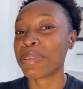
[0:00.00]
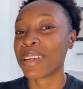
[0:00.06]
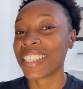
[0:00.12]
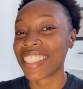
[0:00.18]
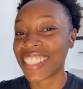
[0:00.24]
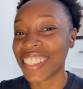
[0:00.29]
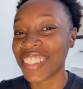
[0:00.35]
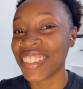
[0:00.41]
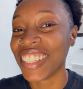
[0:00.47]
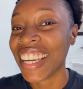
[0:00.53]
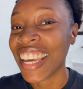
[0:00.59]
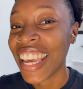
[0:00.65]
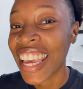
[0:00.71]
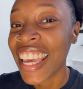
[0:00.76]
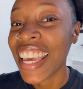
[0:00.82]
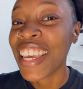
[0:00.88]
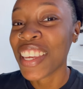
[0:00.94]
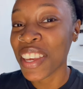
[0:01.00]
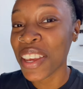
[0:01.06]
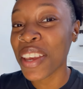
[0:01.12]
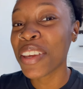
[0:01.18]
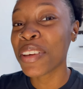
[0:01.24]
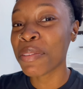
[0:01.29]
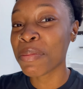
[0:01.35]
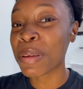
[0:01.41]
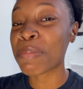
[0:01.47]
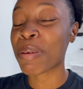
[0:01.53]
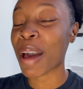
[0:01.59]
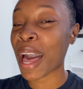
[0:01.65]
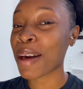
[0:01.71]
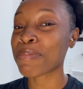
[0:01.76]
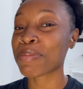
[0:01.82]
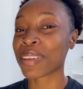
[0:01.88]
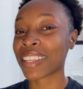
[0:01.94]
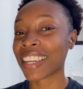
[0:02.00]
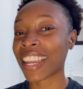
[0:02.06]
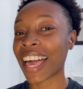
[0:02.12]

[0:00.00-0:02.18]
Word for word: but you be popping.